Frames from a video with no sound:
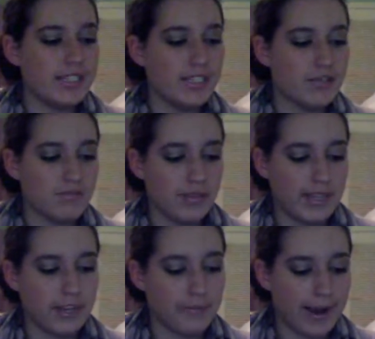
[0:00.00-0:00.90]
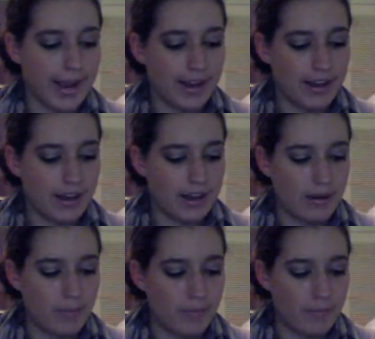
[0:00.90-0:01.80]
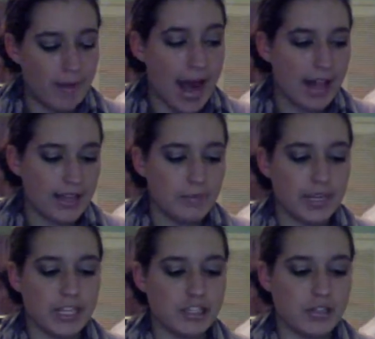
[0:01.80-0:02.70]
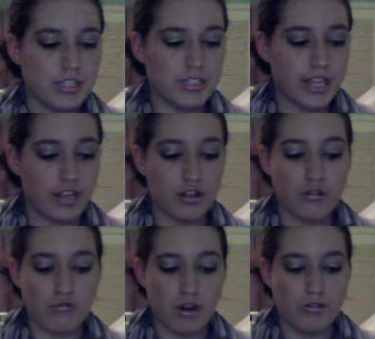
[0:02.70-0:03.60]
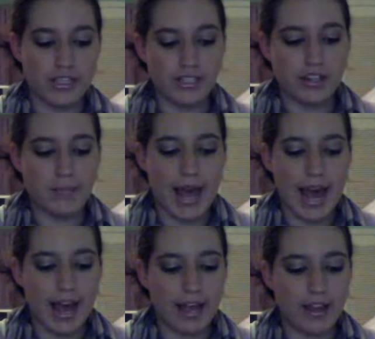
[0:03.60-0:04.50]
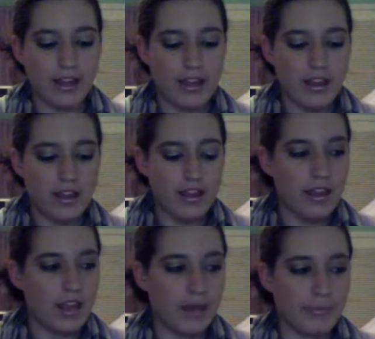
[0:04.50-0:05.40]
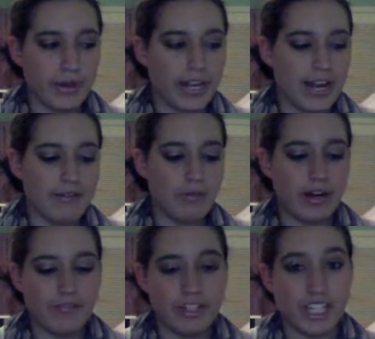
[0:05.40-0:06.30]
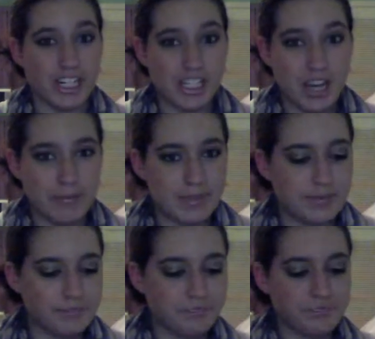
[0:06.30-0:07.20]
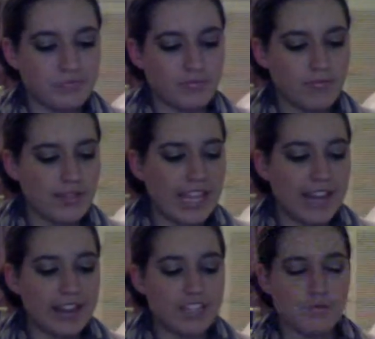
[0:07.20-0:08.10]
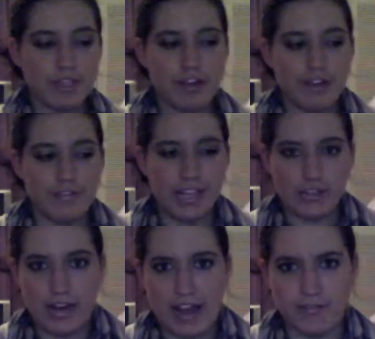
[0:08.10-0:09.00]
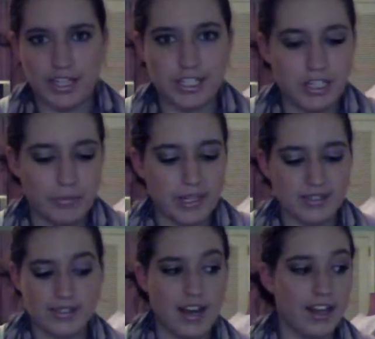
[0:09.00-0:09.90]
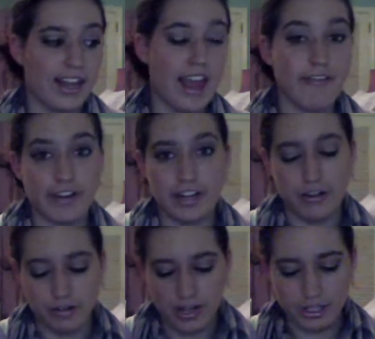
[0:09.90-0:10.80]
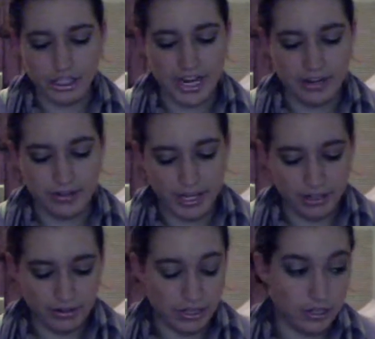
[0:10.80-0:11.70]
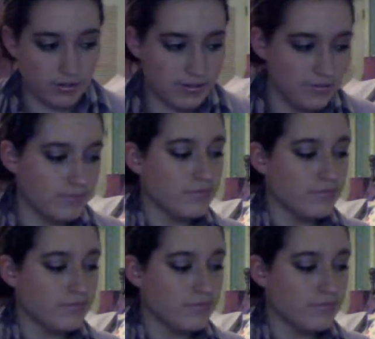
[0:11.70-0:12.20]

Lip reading: this is a really great palette because you can just like throw this in your bag and bring it everywhere for touch-ups. And I think it's really great for like traveling too, because it's got like every nude color shadow that you could use